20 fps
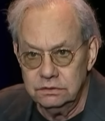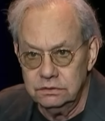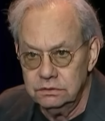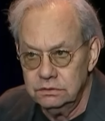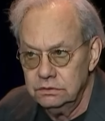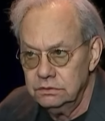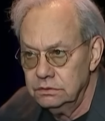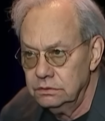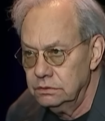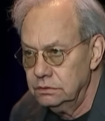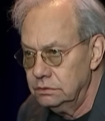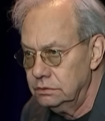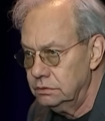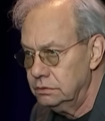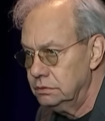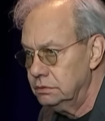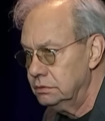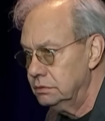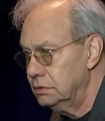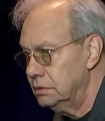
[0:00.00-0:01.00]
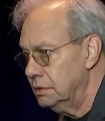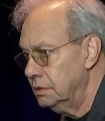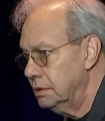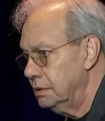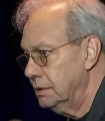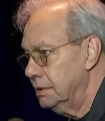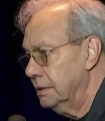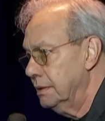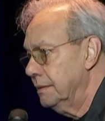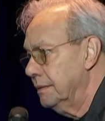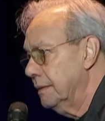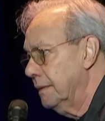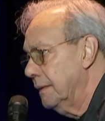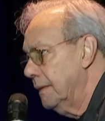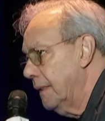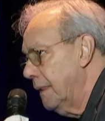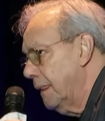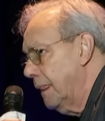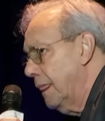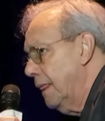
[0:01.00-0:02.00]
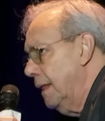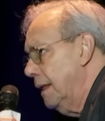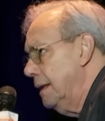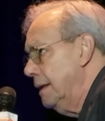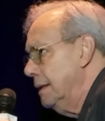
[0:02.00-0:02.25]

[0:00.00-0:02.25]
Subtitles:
[no speech]